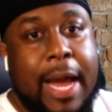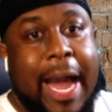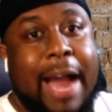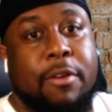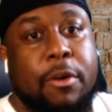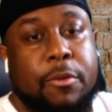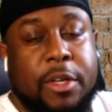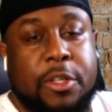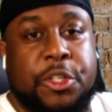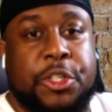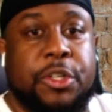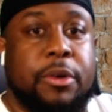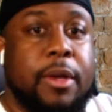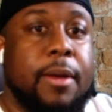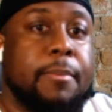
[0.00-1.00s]
I would rather
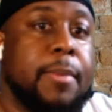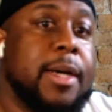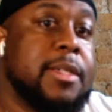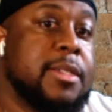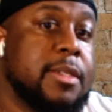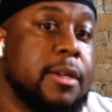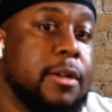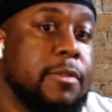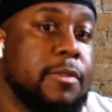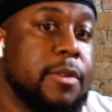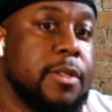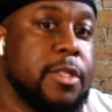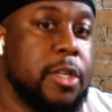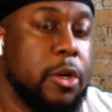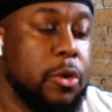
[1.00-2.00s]
show him myself.
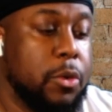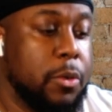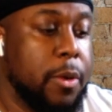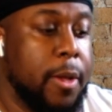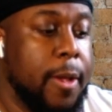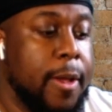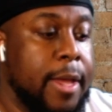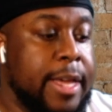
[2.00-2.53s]
So